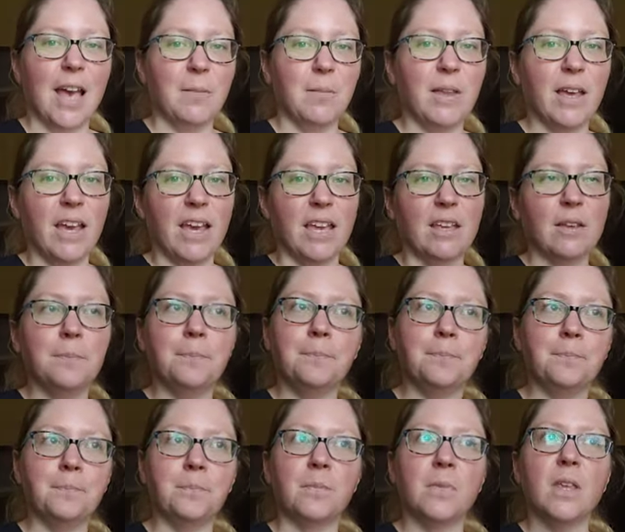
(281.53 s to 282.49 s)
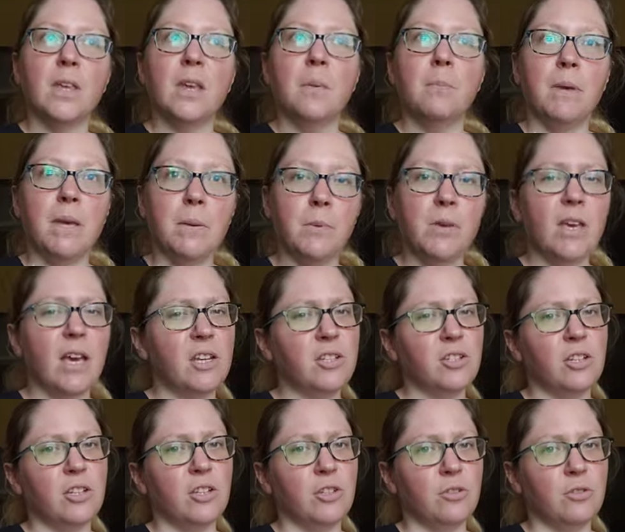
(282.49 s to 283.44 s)
I'm like, hmm, maybe I
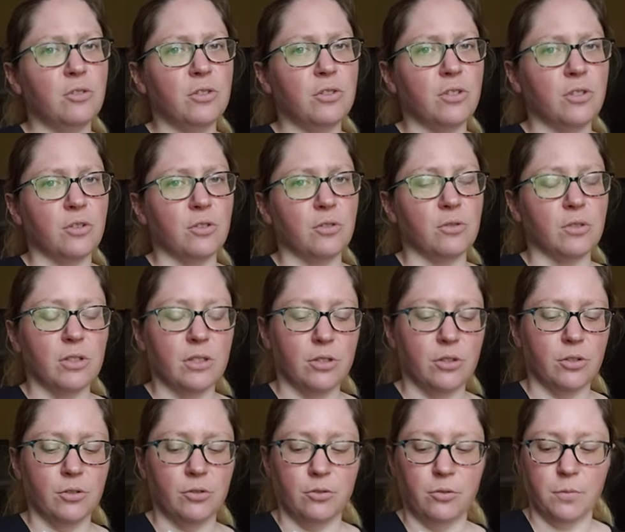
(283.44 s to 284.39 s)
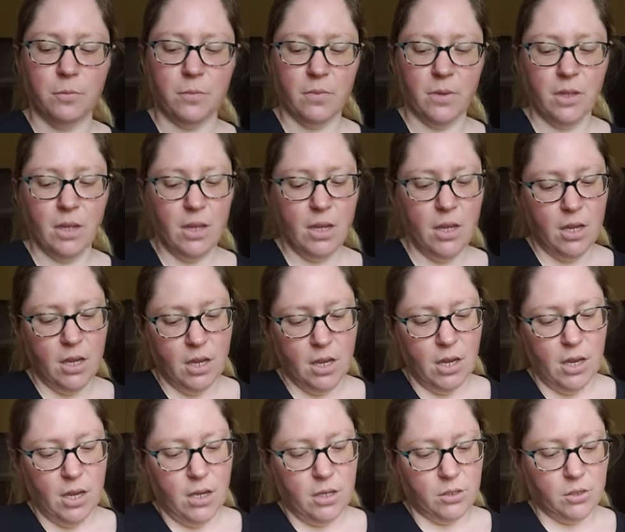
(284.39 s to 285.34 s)
should use those soon.
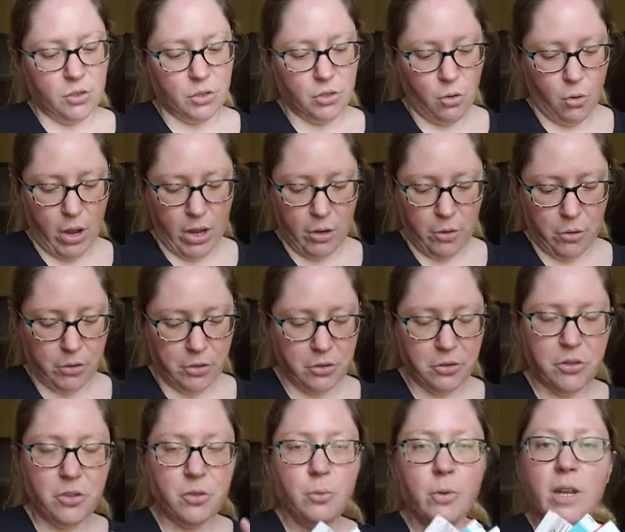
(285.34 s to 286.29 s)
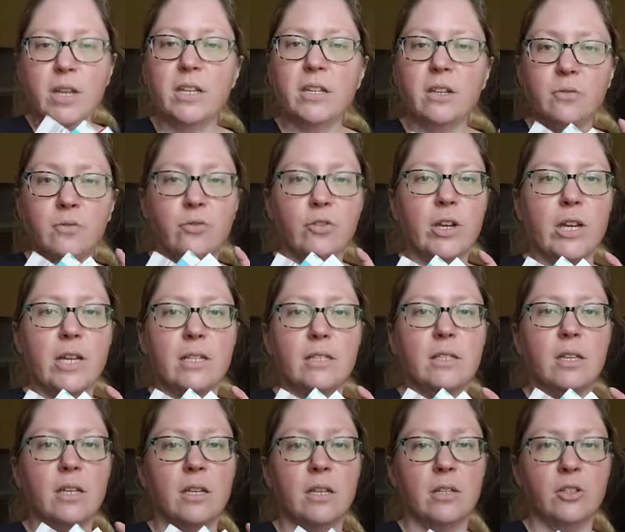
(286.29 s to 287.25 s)
So I ordered three
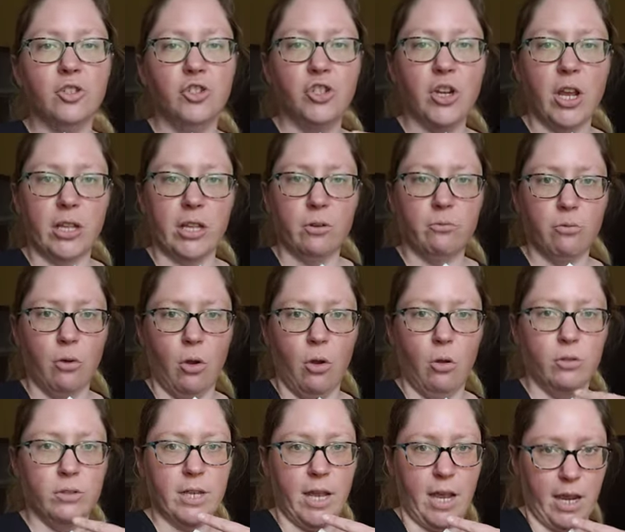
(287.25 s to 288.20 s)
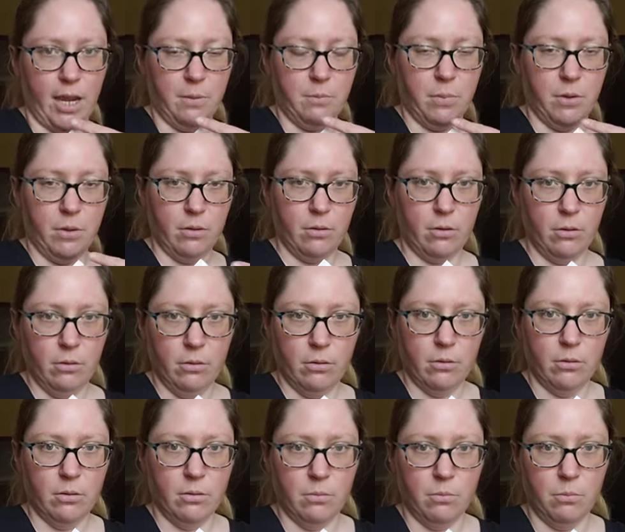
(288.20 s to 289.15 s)
different jelly roll type
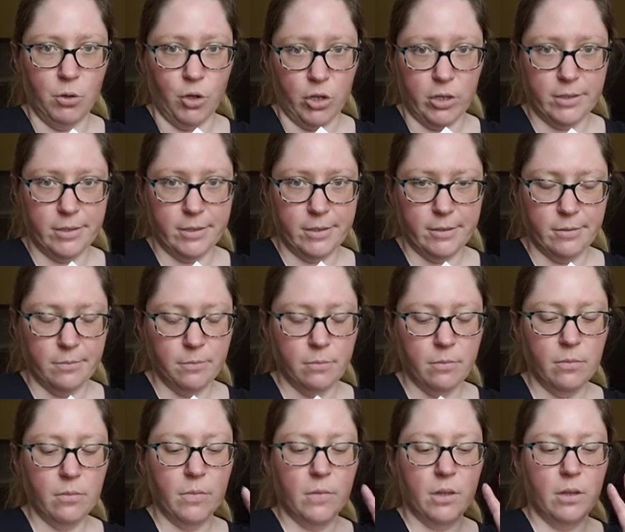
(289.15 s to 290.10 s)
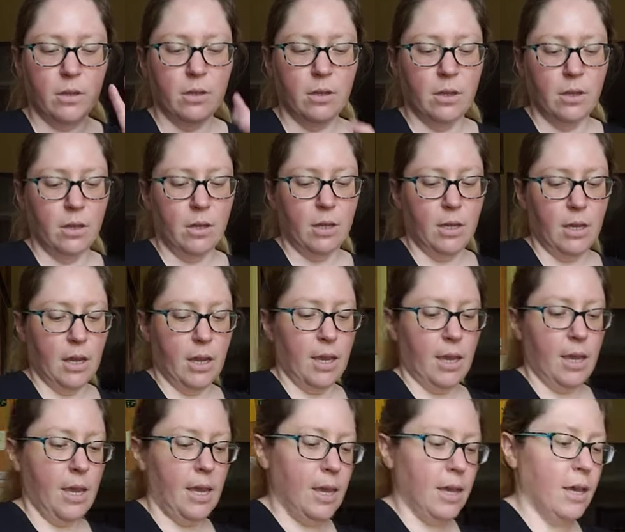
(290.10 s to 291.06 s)
books.
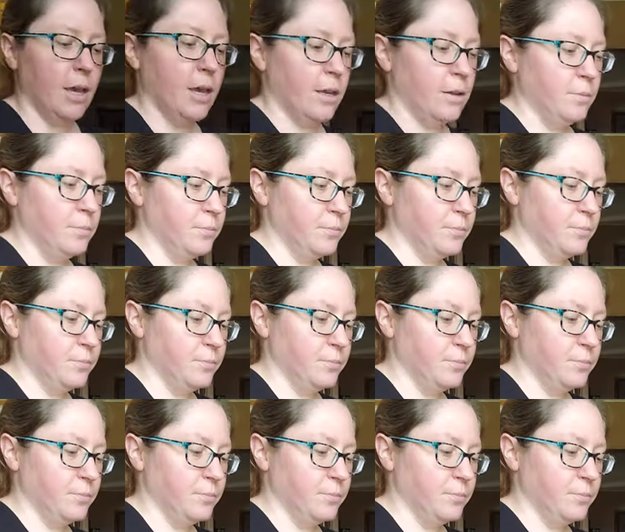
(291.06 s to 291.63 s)
And